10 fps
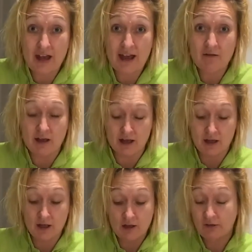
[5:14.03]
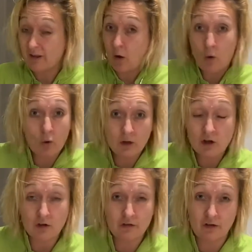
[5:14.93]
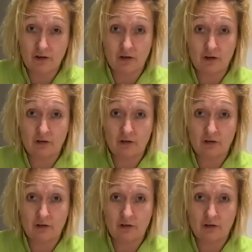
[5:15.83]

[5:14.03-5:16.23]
area so that all the oxygen